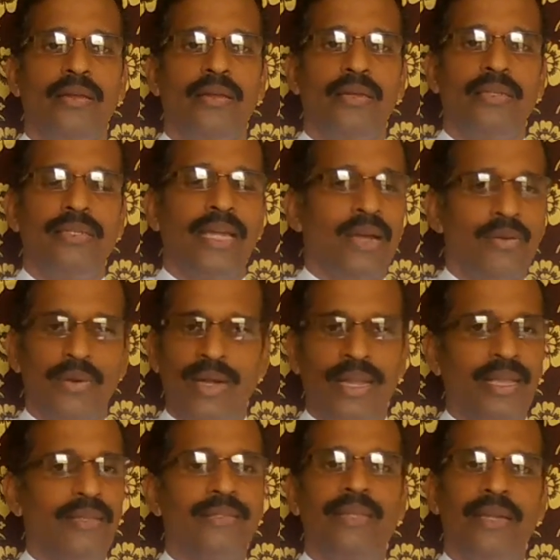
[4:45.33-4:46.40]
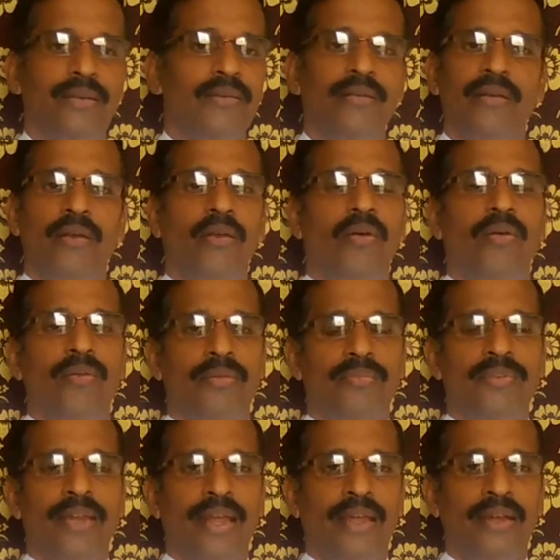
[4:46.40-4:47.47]
Nowadays that the Law
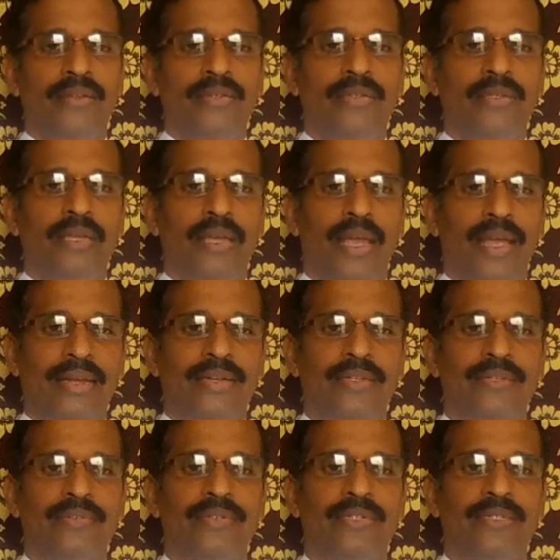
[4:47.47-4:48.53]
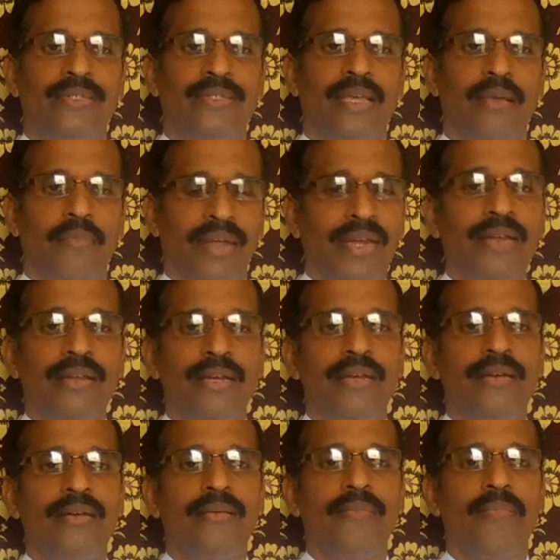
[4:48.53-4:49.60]
Finance Act was
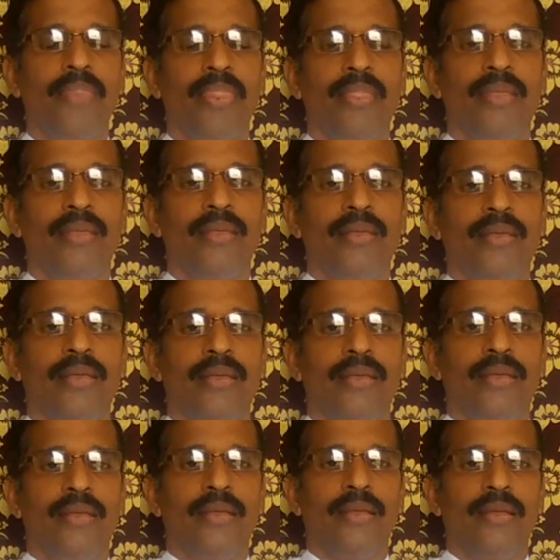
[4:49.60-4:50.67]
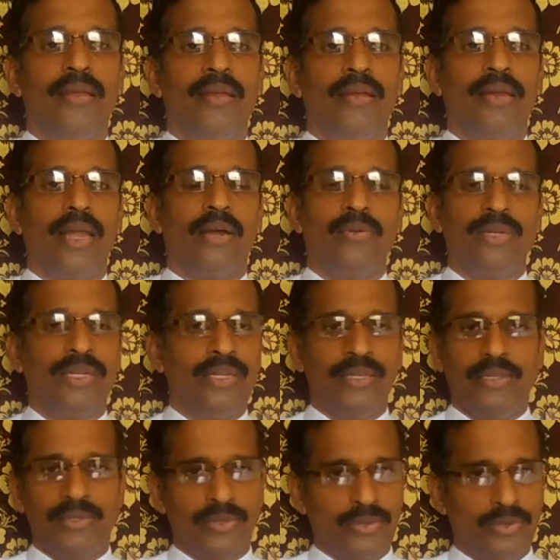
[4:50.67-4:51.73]
amended. Now it
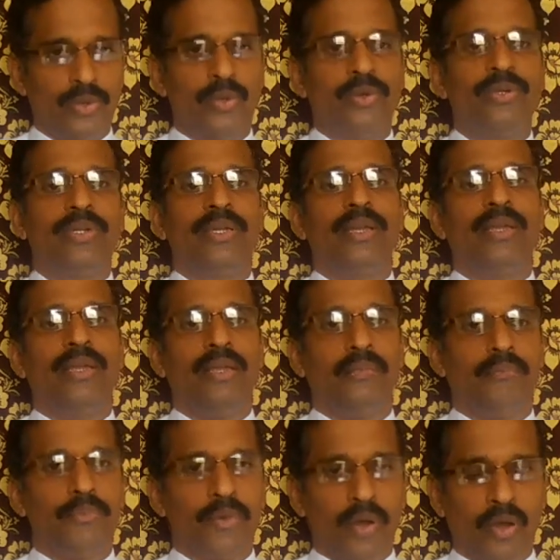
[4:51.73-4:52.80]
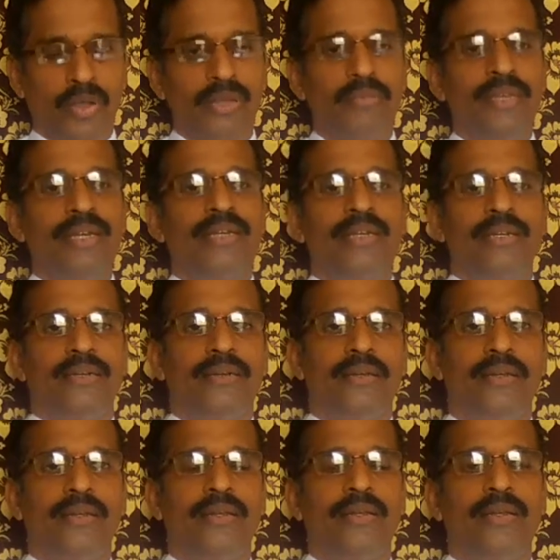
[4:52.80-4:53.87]
is totally prohibited
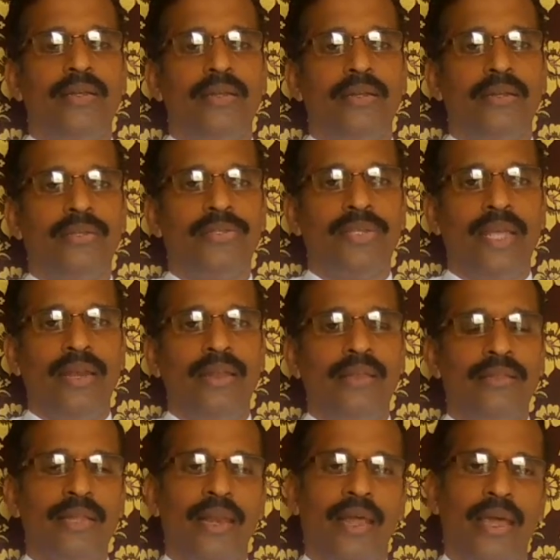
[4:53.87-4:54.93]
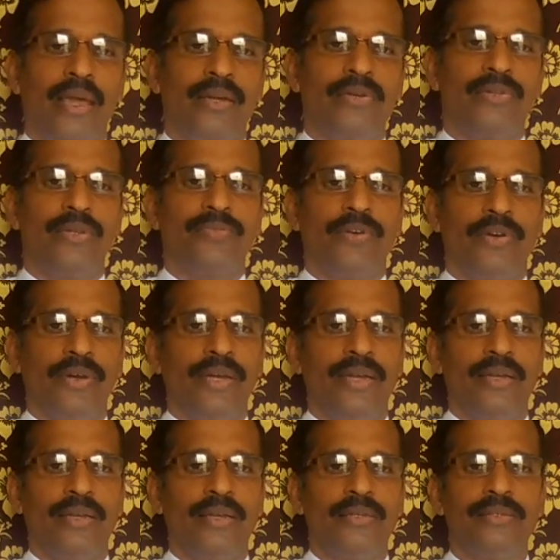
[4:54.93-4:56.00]
selling the land to the
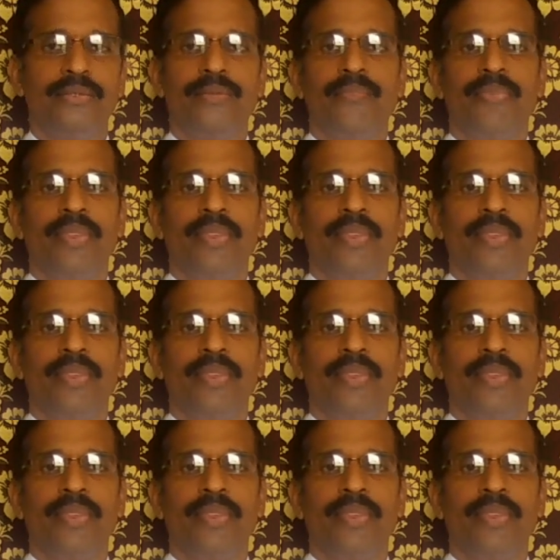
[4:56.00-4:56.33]
foreigners.